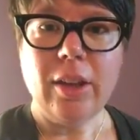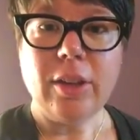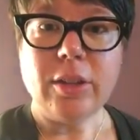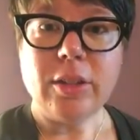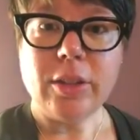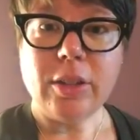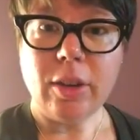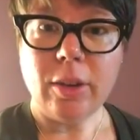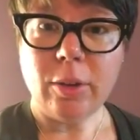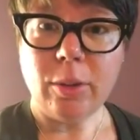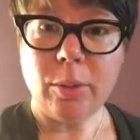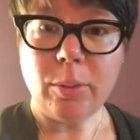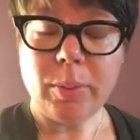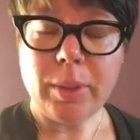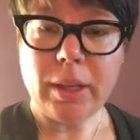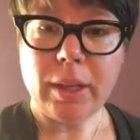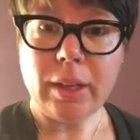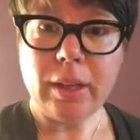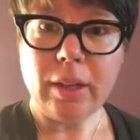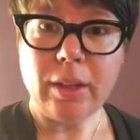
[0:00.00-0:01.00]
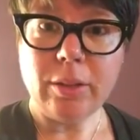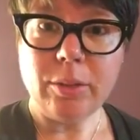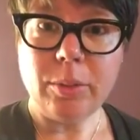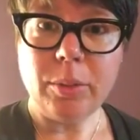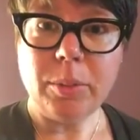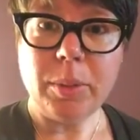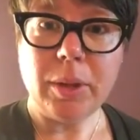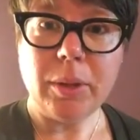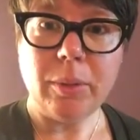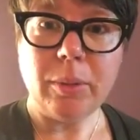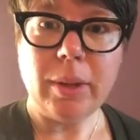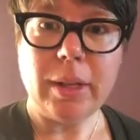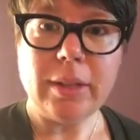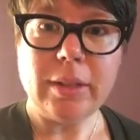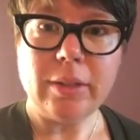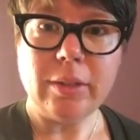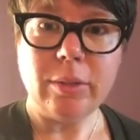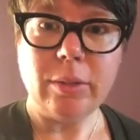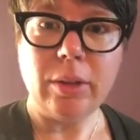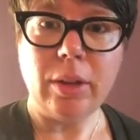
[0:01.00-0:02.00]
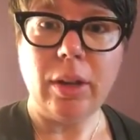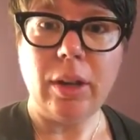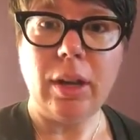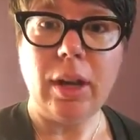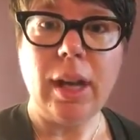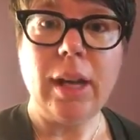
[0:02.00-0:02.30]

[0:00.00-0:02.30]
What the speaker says: So, because we've been away so long,